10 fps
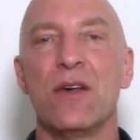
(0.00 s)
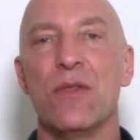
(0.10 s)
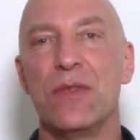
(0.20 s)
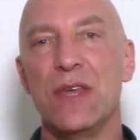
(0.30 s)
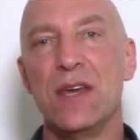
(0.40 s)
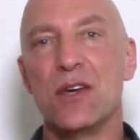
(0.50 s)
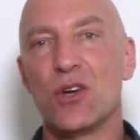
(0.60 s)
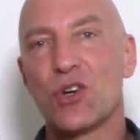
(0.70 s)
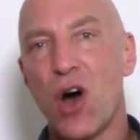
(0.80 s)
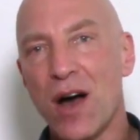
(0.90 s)
the
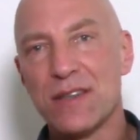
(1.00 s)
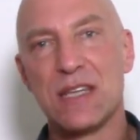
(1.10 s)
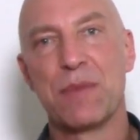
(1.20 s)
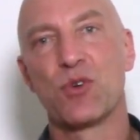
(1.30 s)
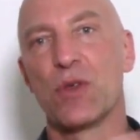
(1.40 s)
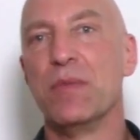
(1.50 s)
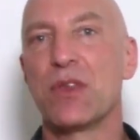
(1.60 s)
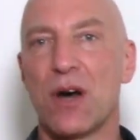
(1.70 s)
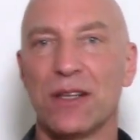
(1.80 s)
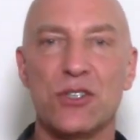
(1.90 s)
concept or the
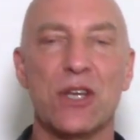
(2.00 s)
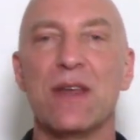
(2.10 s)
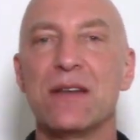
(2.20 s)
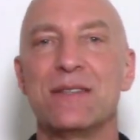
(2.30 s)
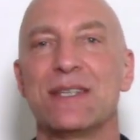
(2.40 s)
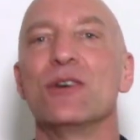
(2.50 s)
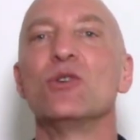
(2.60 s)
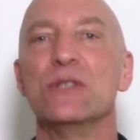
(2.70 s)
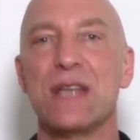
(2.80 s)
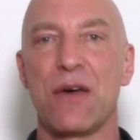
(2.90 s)
mythology that
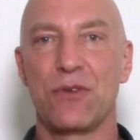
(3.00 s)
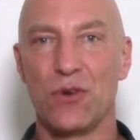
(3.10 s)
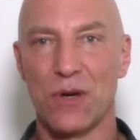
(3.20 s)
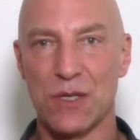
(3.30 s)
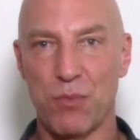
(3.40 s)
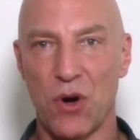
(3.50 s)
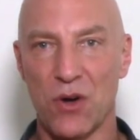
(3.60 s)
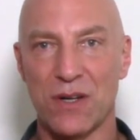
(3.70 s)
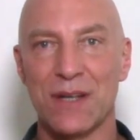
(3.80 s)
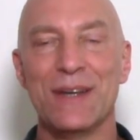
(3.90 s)
till death do us
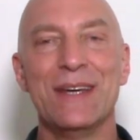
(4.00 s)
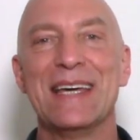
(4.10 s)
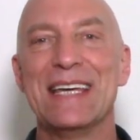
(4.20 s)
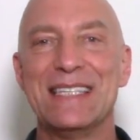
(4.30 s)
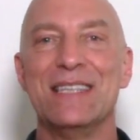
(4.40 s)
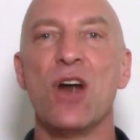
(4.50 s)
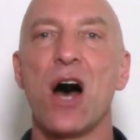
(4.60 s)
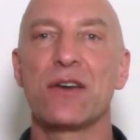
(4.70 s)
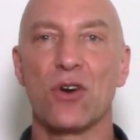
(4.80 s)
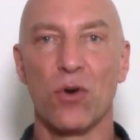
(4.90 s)
part is
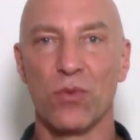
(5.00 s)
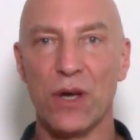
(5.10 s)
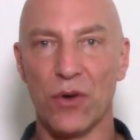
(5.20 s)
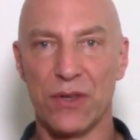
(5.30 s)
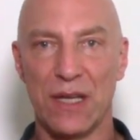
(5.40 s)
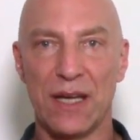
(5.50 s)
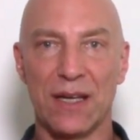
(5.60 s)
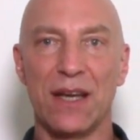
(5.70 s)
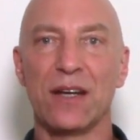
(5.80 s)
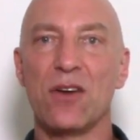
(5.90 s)
not a real thing.
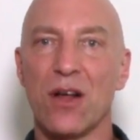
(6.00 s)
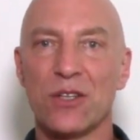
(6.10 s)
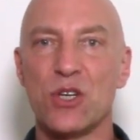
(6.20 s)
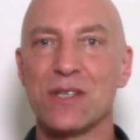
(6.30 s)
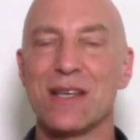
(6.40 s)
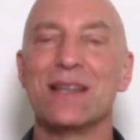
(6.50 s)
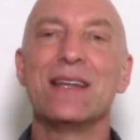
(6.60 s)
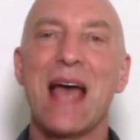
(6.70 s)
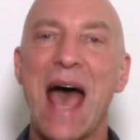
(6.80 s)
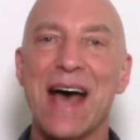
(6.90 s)
It acknowledges it
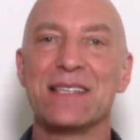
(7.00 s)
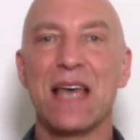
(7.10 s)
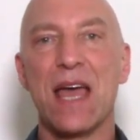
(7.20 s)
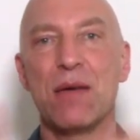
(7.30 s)
as a